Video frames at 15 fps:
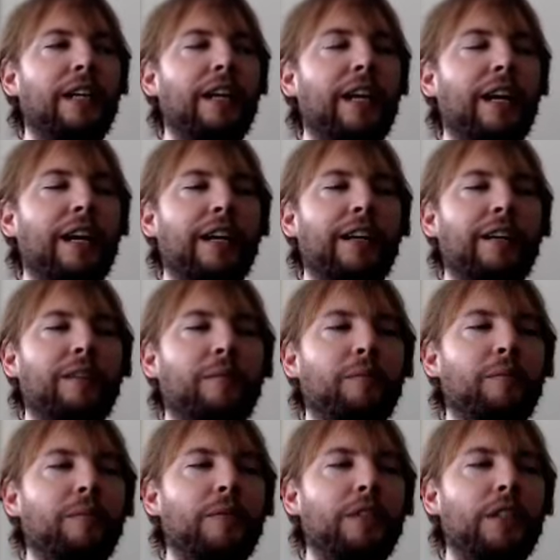
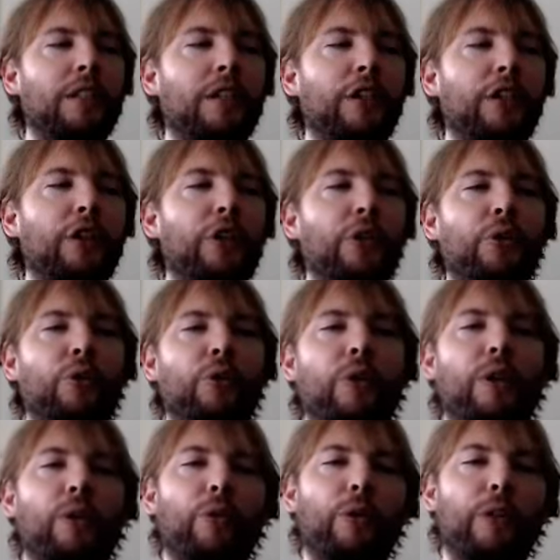who,
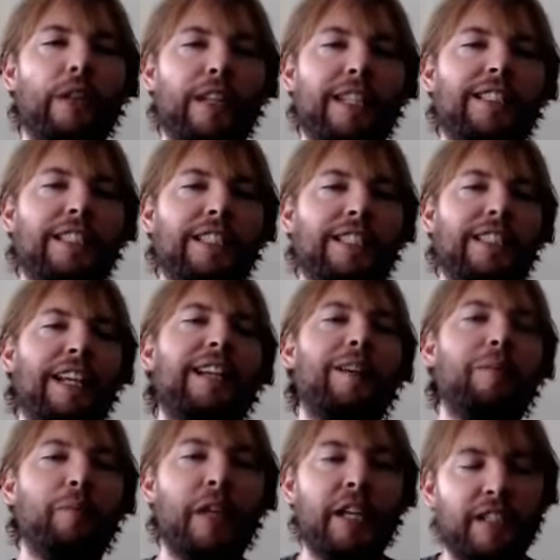let's just say,
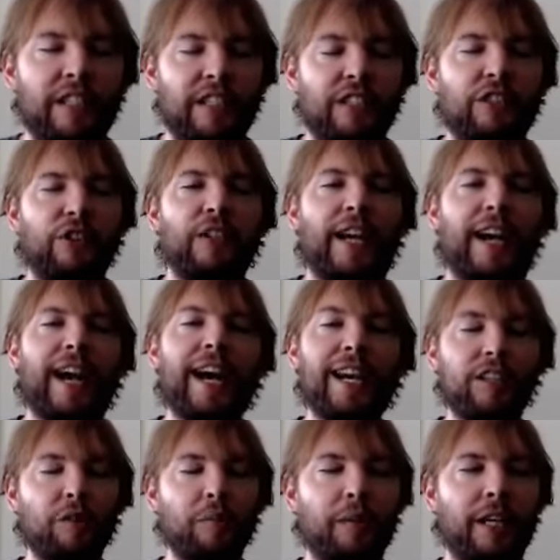competitors to the
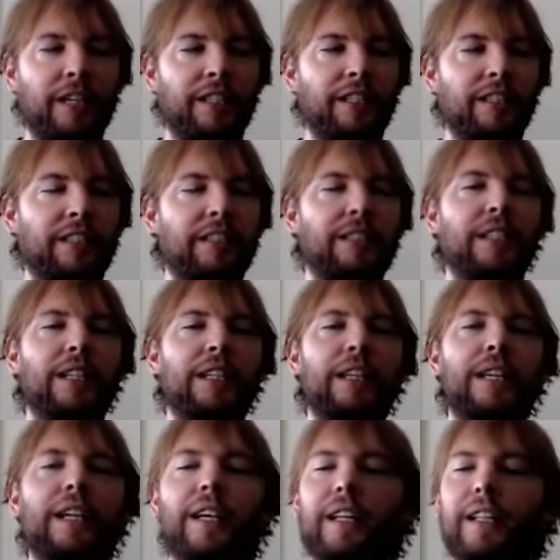hash miners,
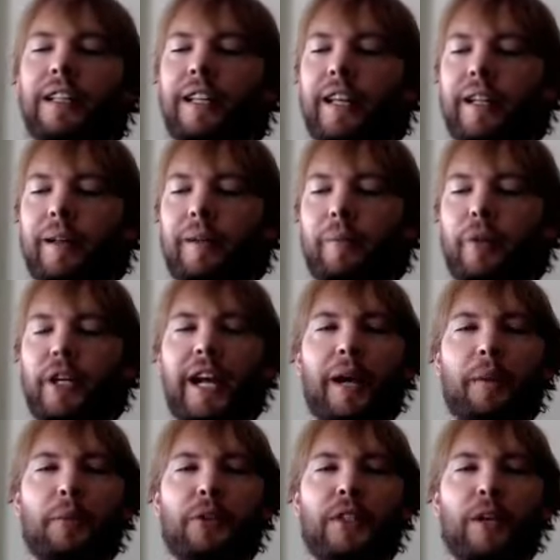then
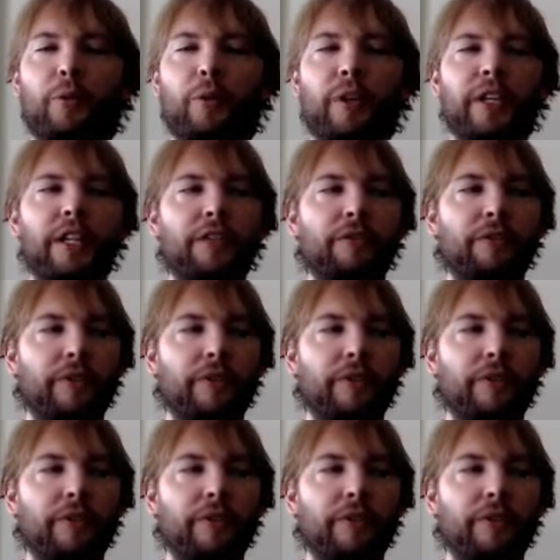perhaps they would have,